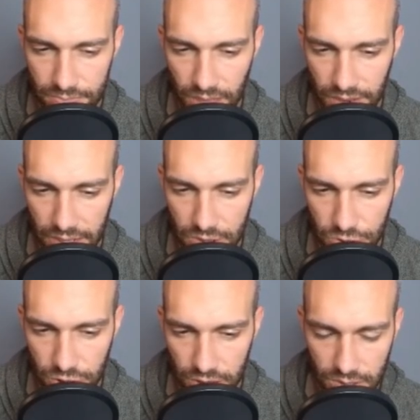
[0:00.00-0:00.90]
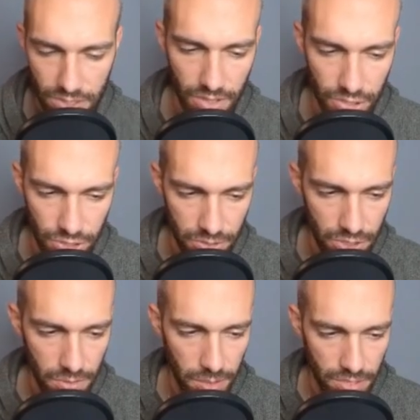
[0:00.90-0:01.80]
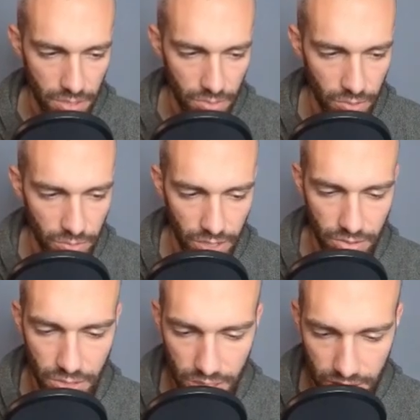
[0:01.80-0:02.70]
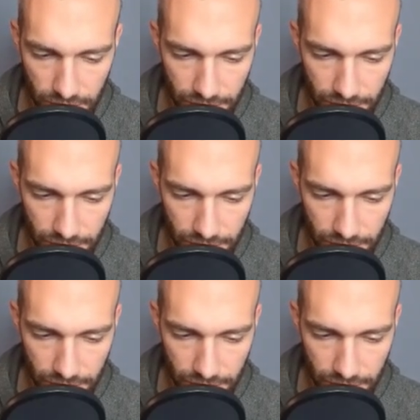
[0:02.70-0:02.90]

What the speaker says: got 2 shields, so I should just be able to Rock Throw this.